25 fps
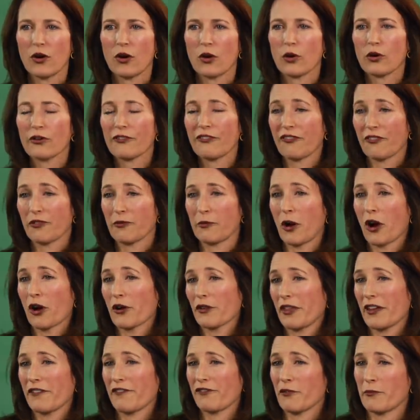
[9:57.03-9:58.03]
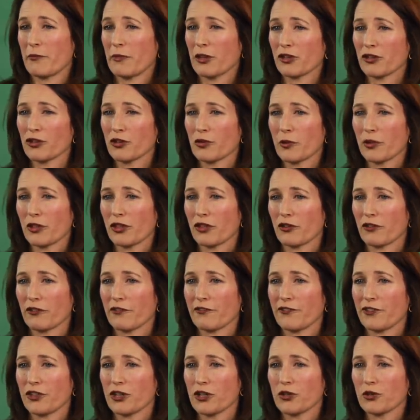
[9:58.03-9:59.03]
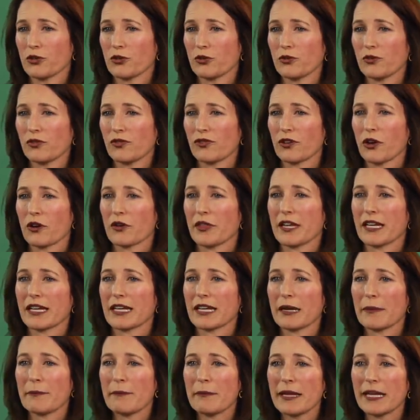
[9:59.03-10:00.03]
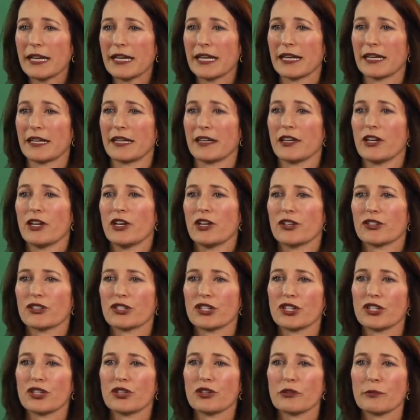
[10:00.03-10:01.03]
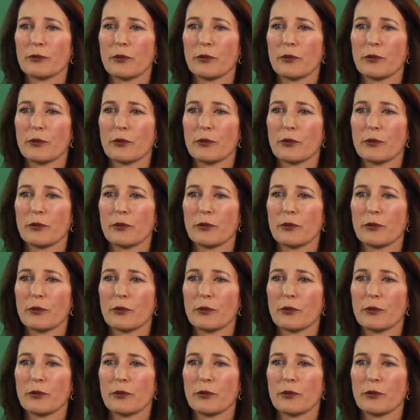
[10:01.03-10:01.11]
Or from, are they familiar with your views? Are they committed to your